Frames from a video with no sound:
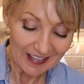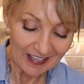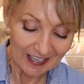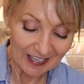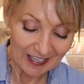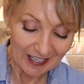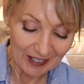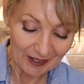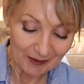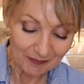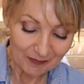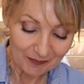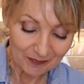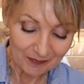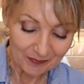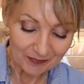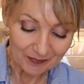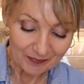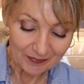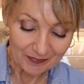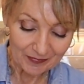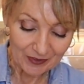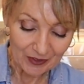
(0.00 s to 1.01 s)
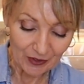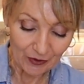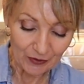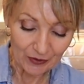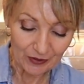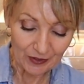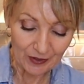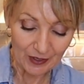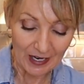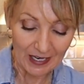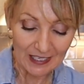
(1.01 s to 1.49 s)

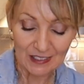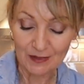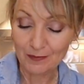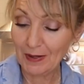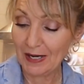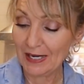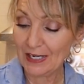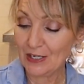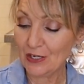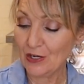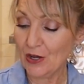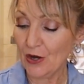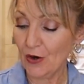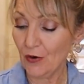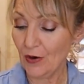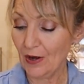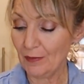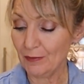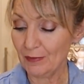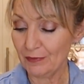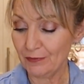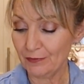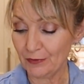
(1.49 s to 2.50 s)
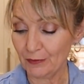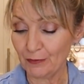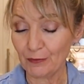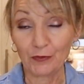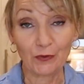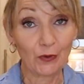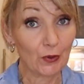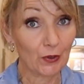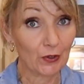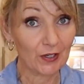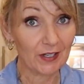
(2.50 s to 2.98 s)
So you guys might know I'm from
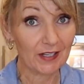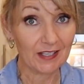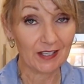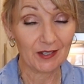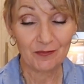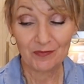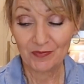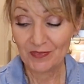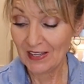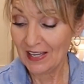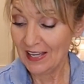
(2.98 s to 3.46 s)
Florida,